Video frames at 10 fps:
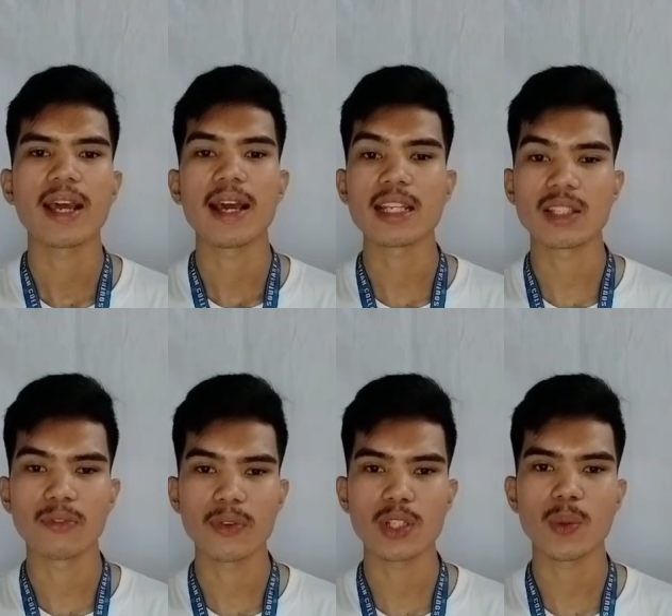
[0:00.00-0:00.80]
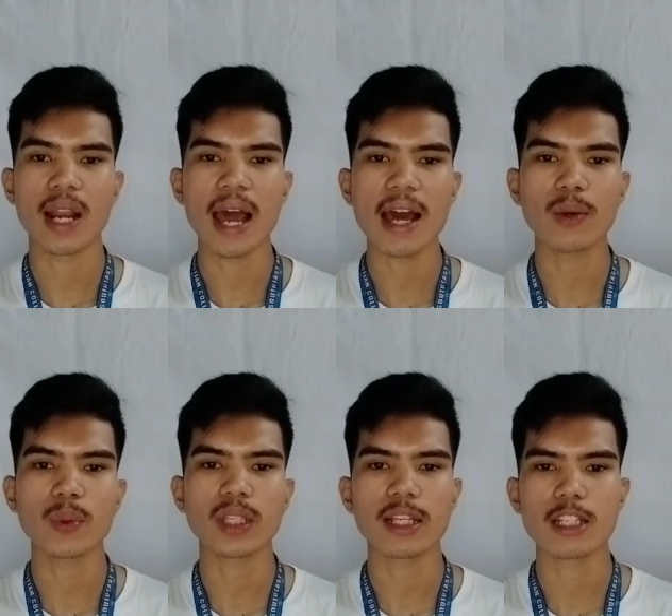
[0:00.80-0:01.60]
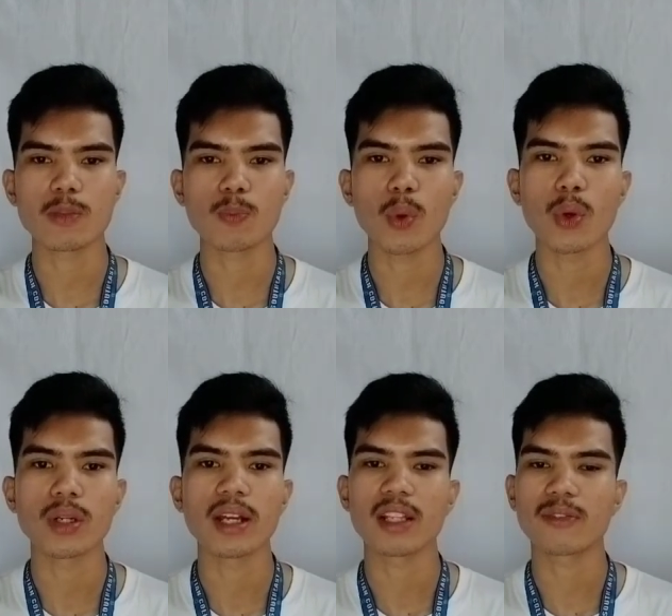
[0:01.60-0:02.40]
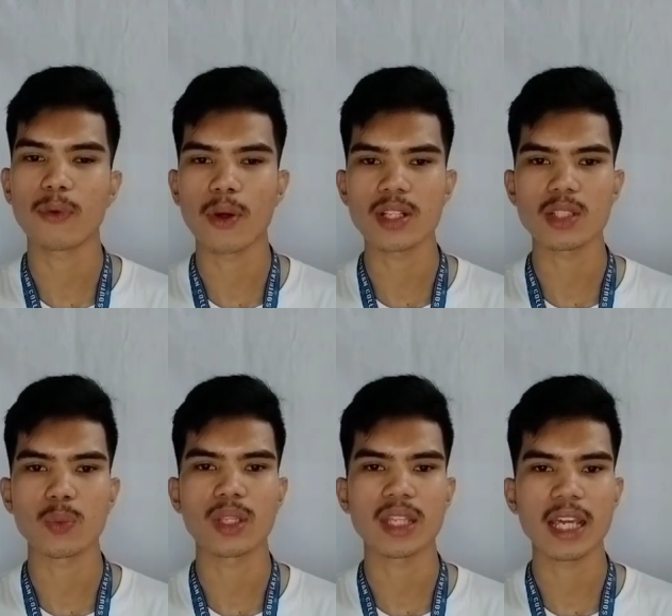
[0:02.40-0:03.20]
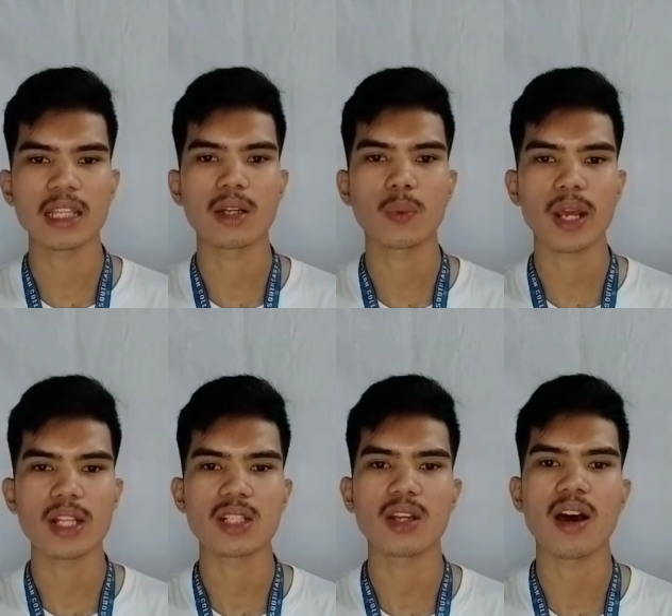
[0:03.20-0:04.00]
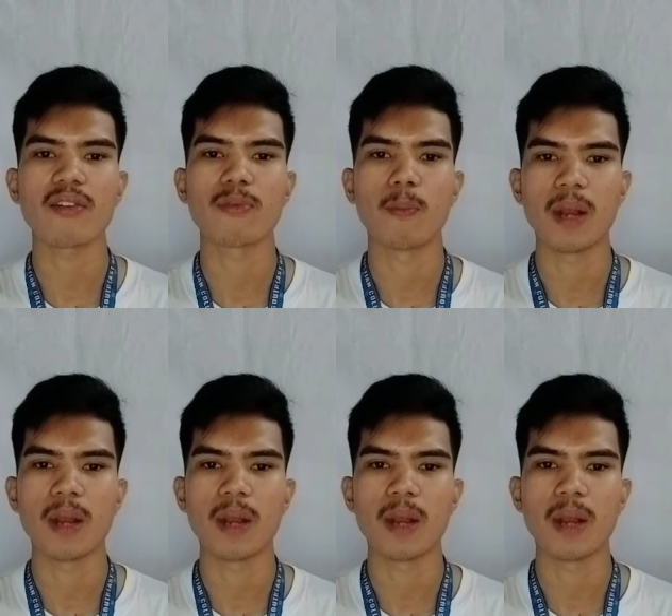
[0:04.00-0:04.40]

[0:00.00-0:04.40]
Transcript: his visual acuity is poor that it falls within the range of